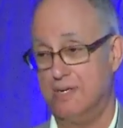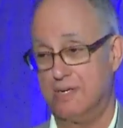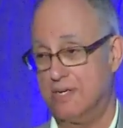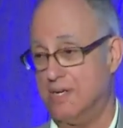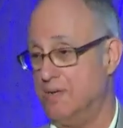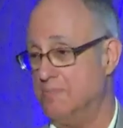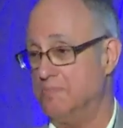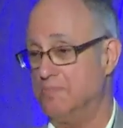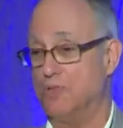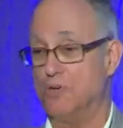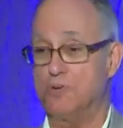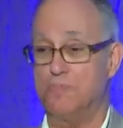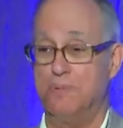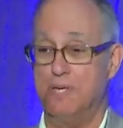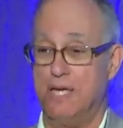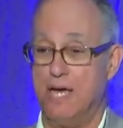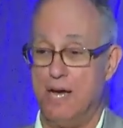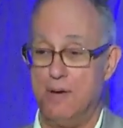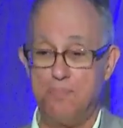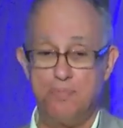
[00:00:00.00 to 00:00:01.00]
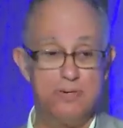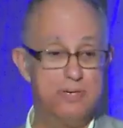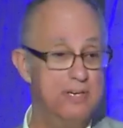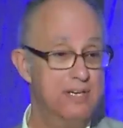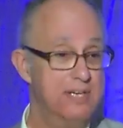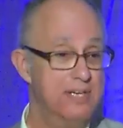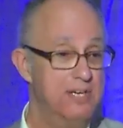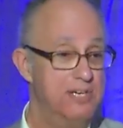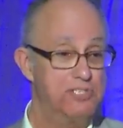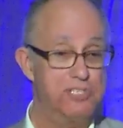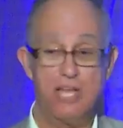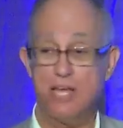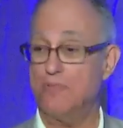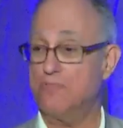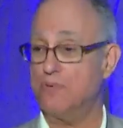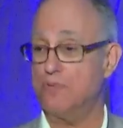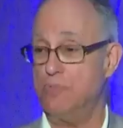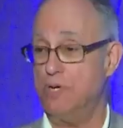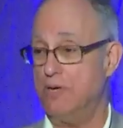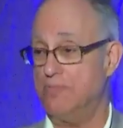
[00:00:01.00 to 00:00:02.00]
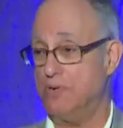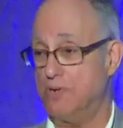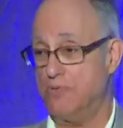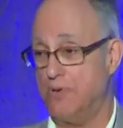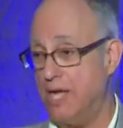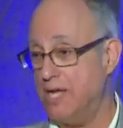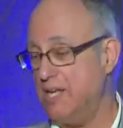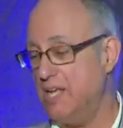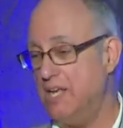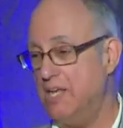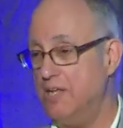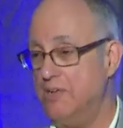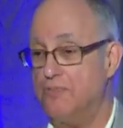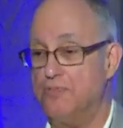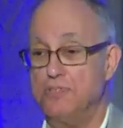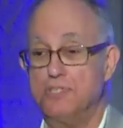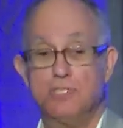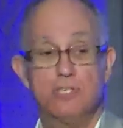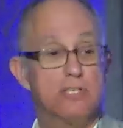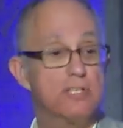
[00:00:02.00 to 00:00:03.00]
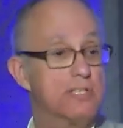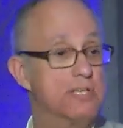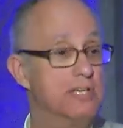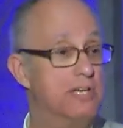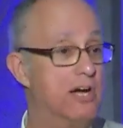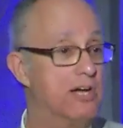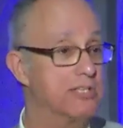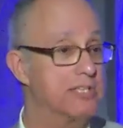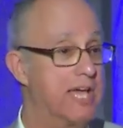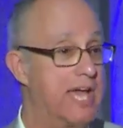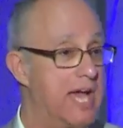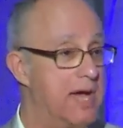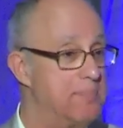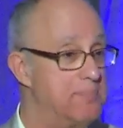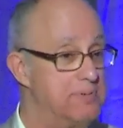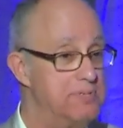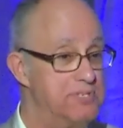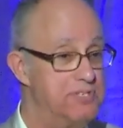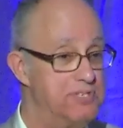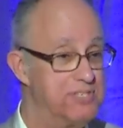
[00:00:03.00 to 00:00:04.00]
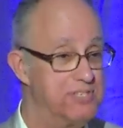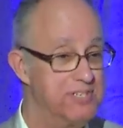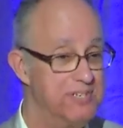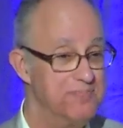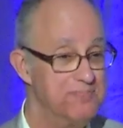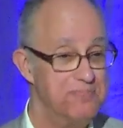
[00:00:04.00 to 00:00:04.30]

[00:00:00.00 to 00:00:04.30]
Come look me up. Stanford, we have a great eating facility on campus.